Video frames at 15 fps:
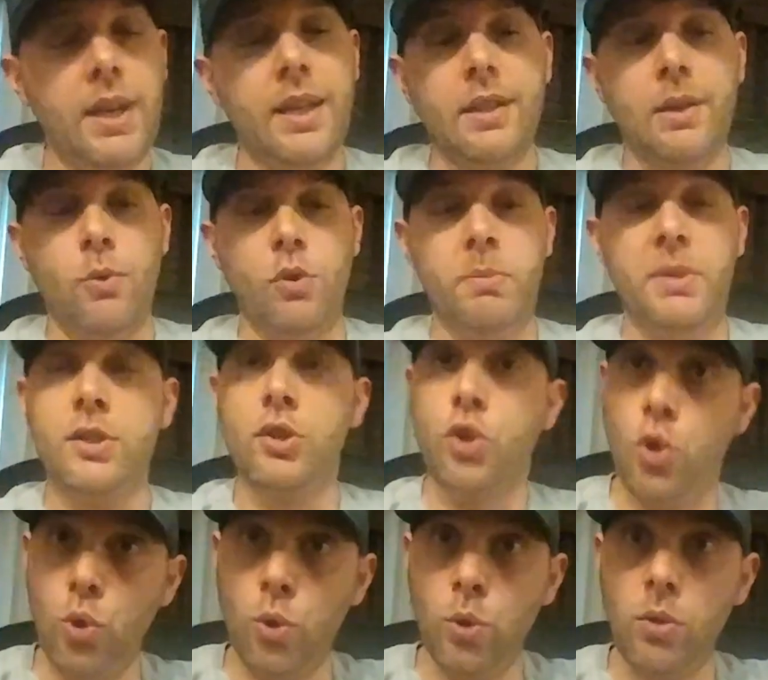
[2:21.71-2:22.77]
there will be
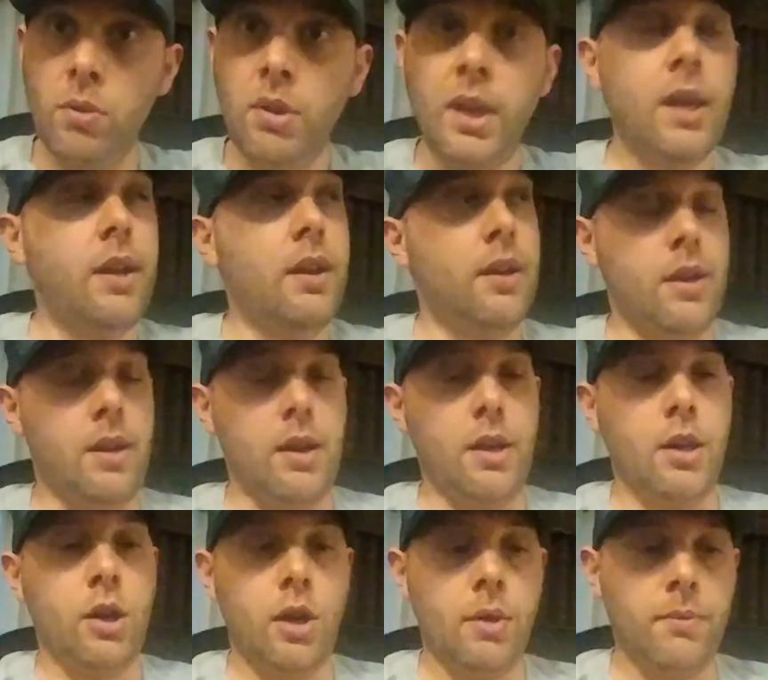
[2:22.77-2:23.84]
school, uh,
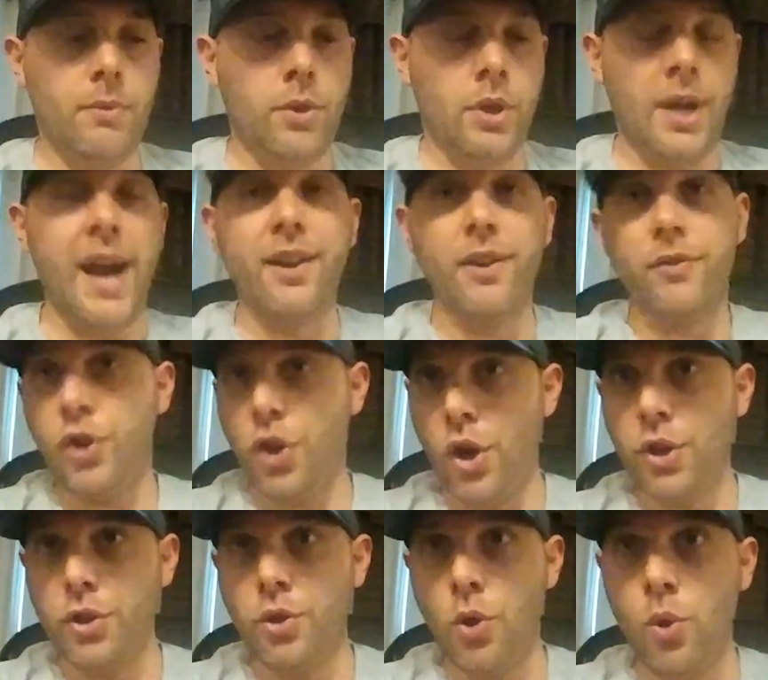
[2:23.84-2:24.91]
kind of
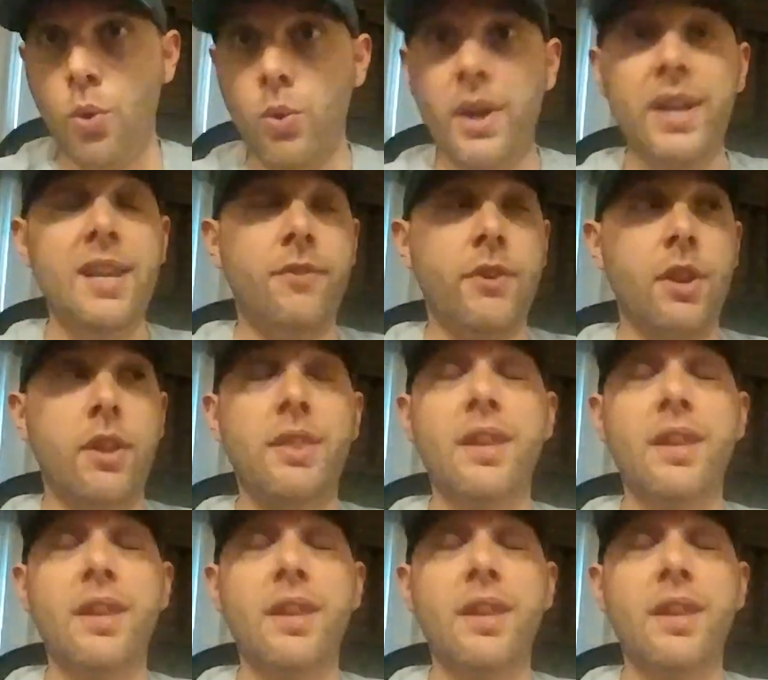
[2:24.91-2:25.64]
condo, even an